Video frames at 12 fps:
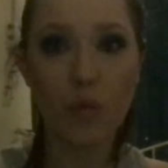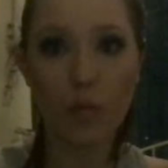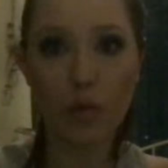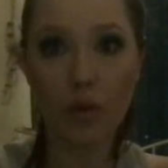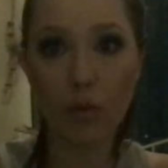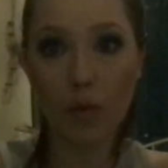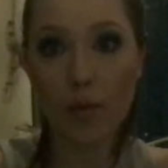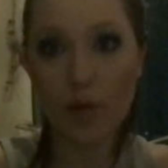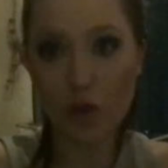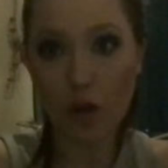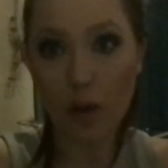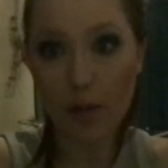women's
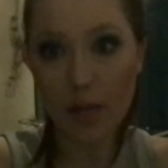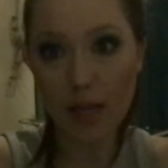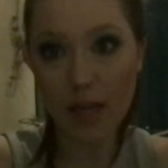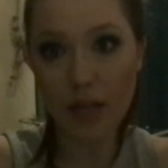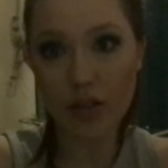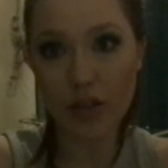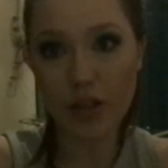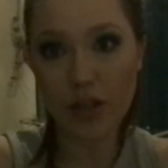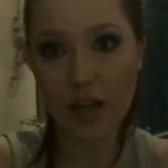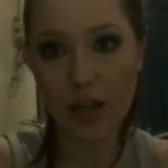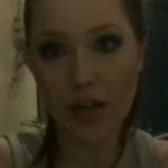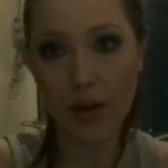comment section
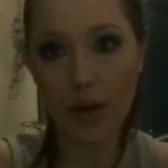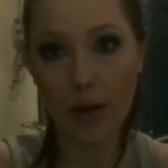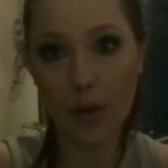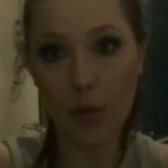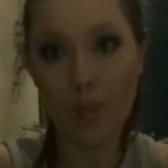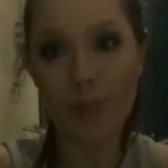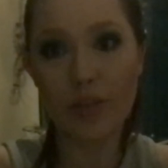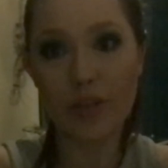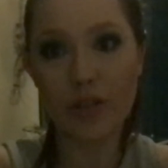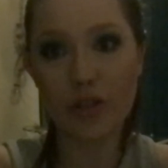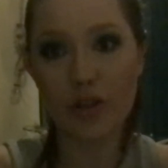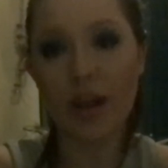saying, you know, like women
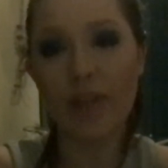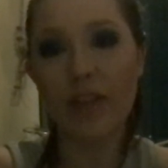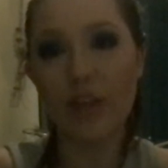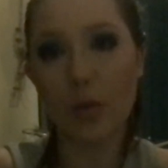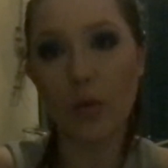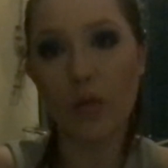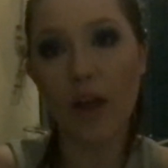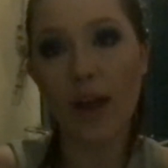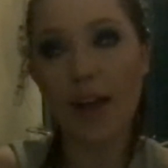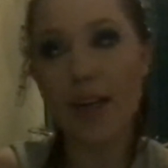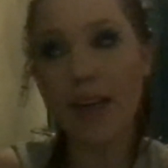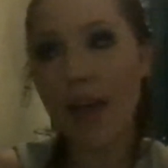should have equal
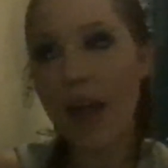rights.